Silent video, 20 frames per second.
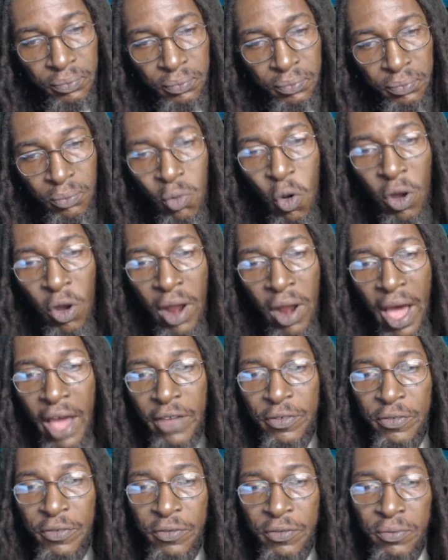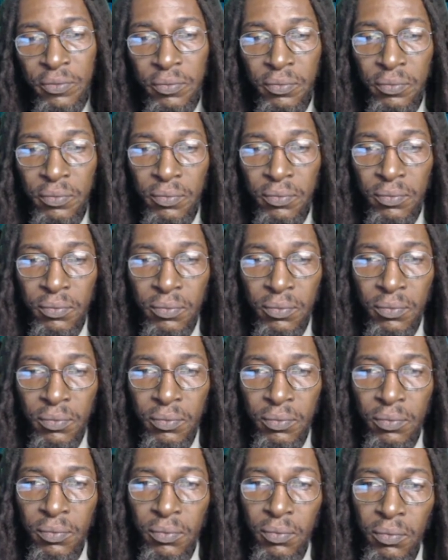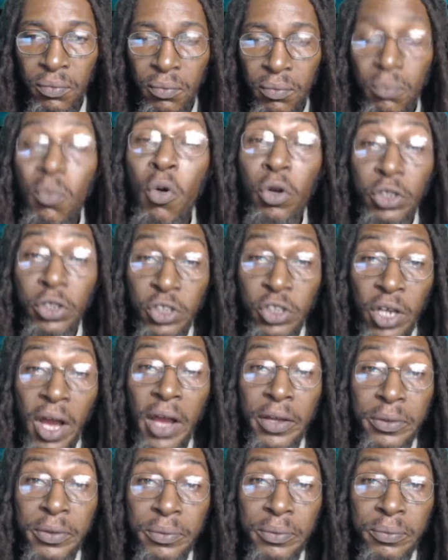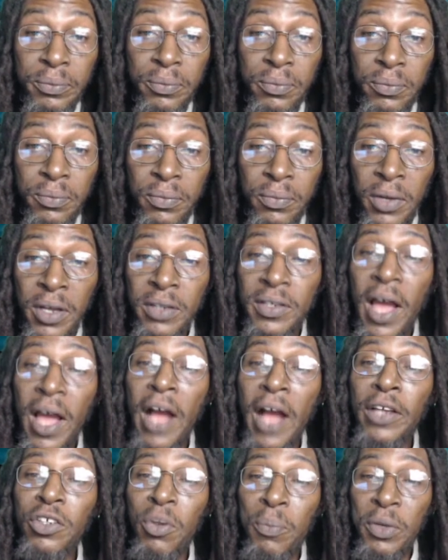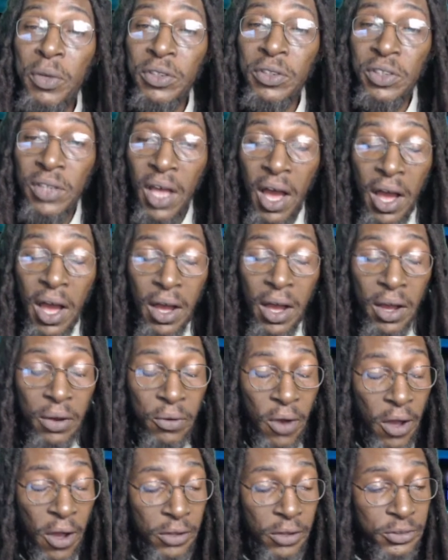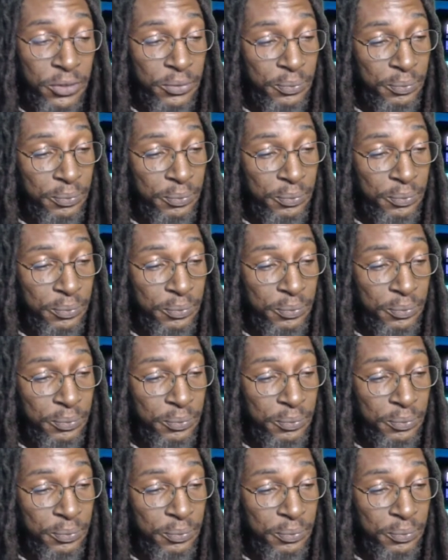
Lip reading: More life, more joy. Thank you, Mr. Roos.